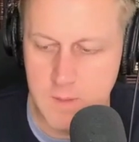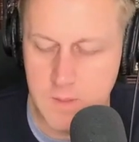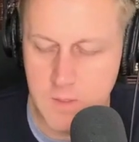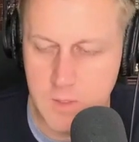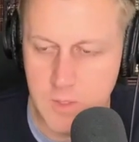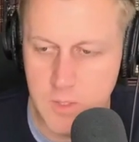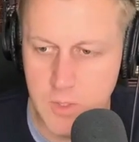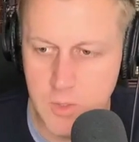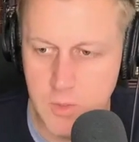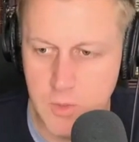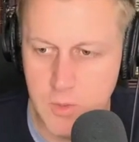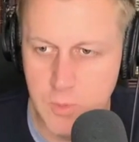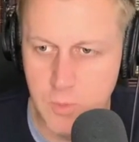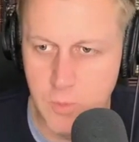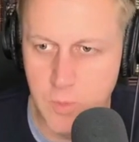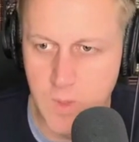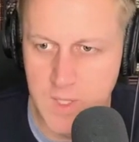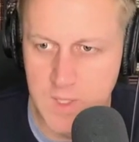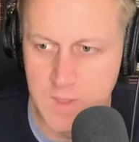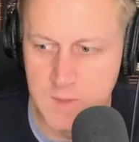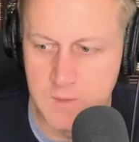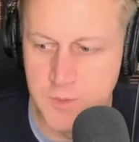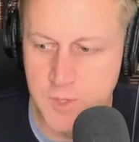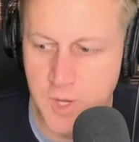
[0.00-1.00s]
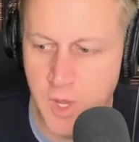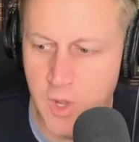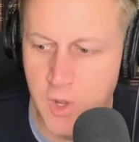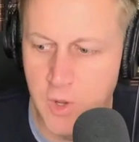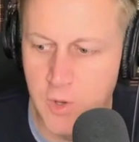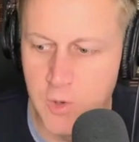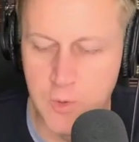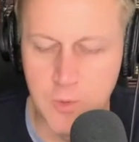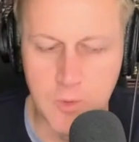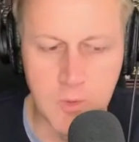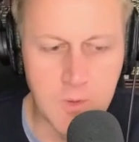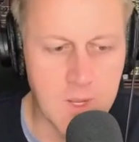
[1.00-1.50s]
you will
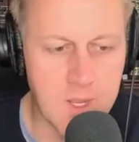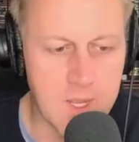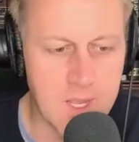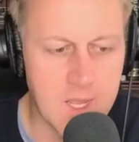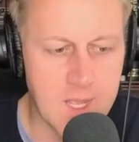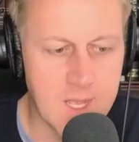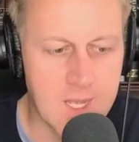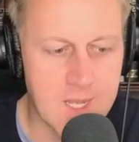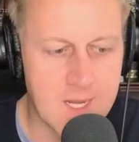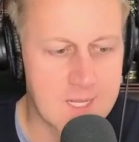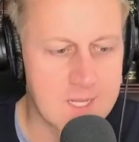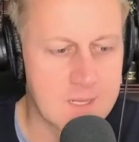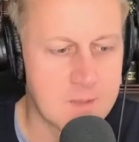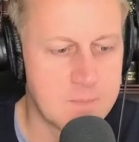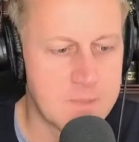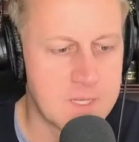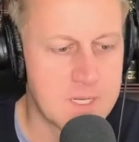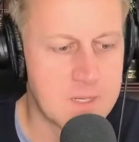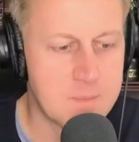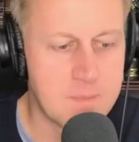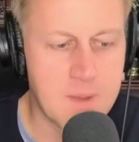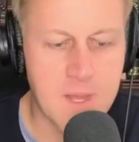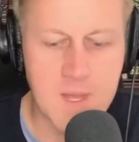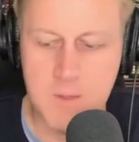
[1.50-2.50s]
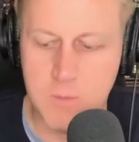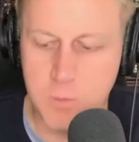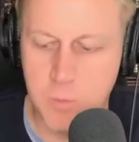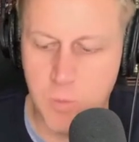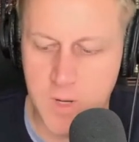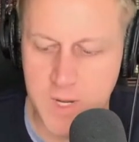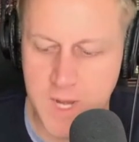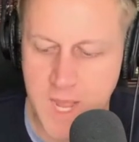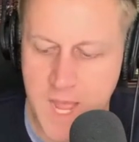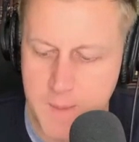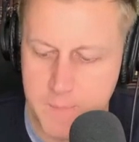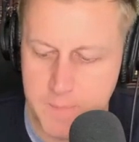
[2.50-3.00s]
know a little bit about
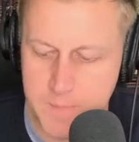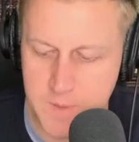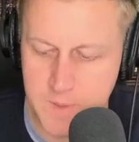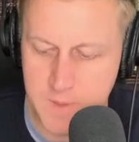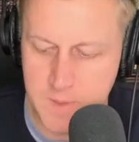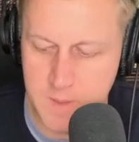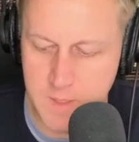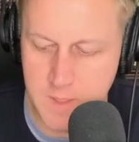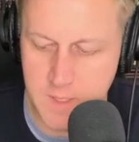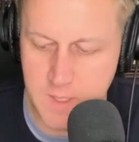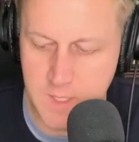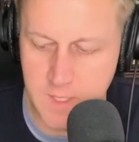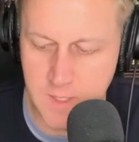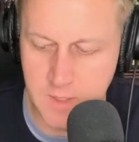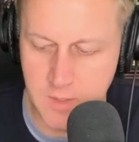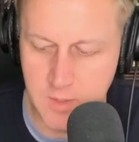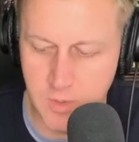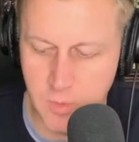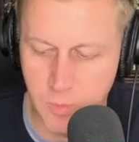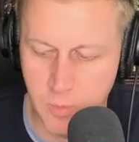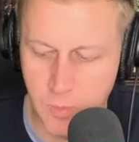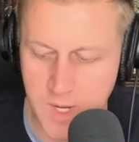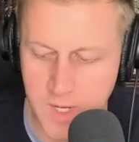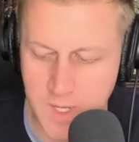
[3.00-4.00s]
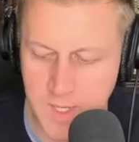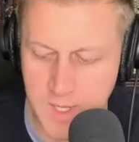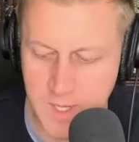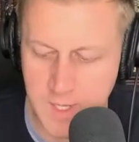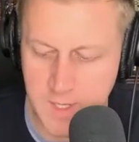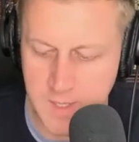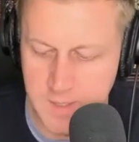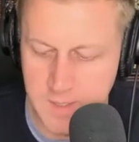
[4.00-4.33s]
what happened in Rwanda